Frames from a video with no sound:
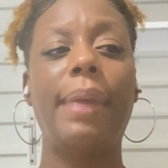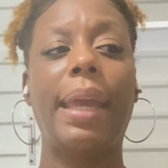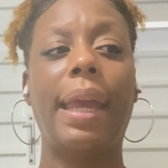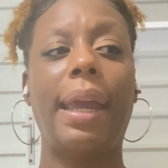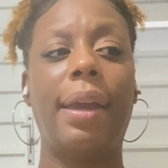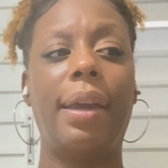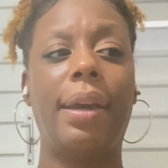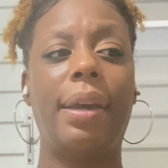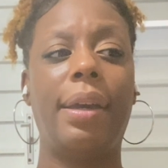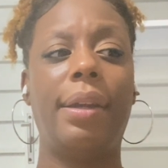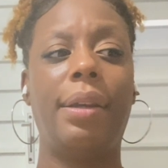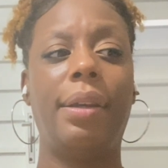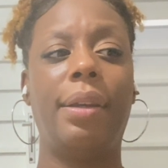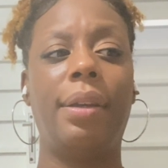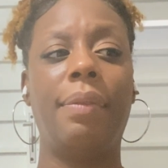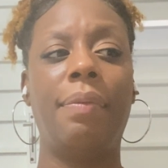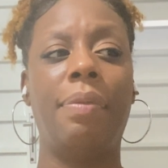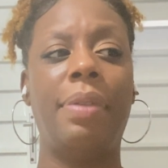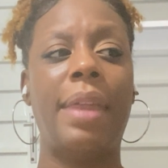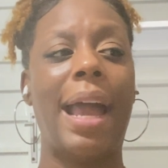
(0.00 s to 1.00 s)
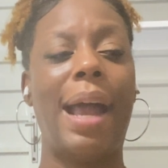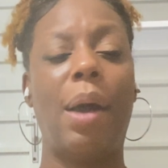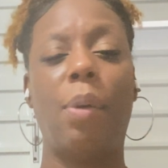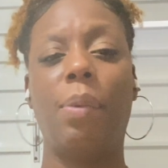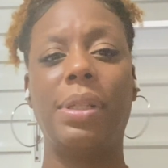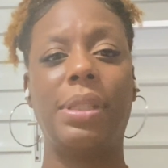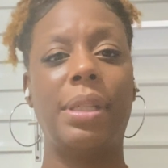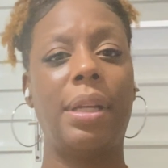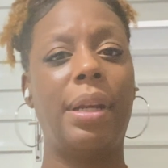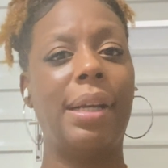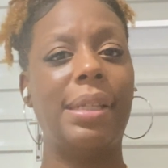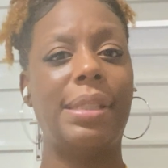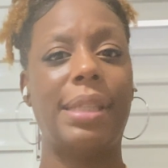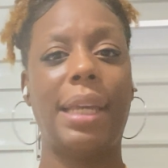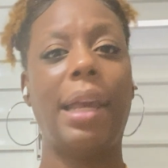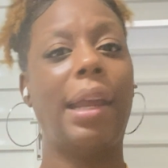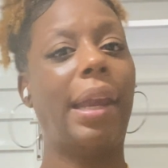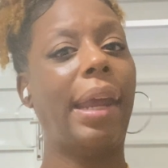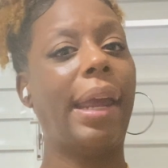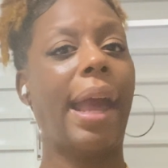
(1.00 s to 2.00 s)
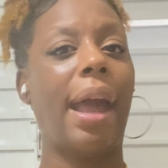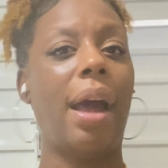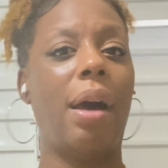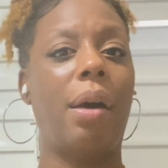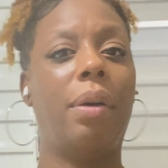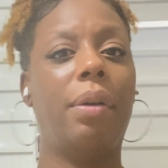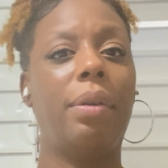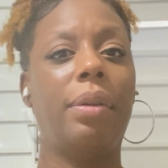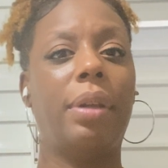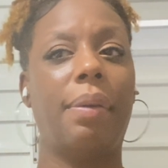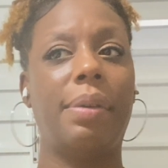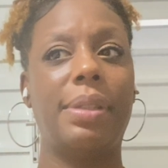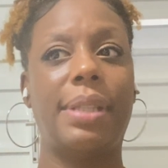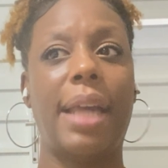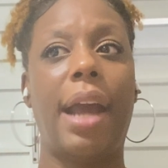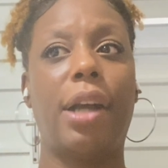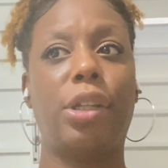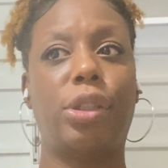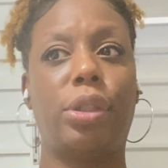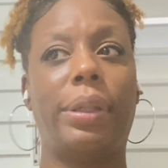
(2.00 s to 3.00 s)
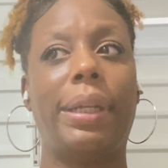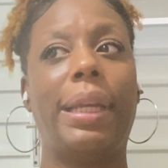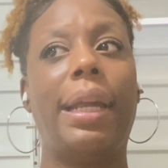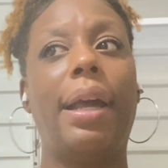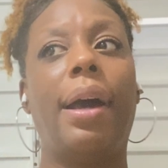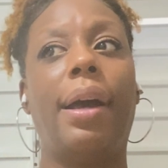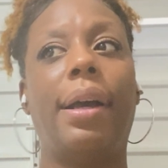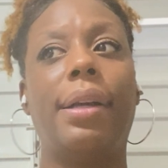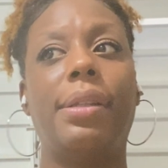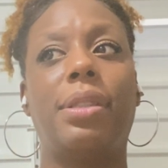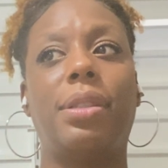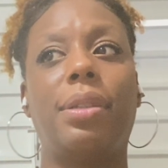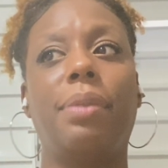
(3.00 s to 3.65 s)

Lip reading: And that wasn't us eating out. That was actually us,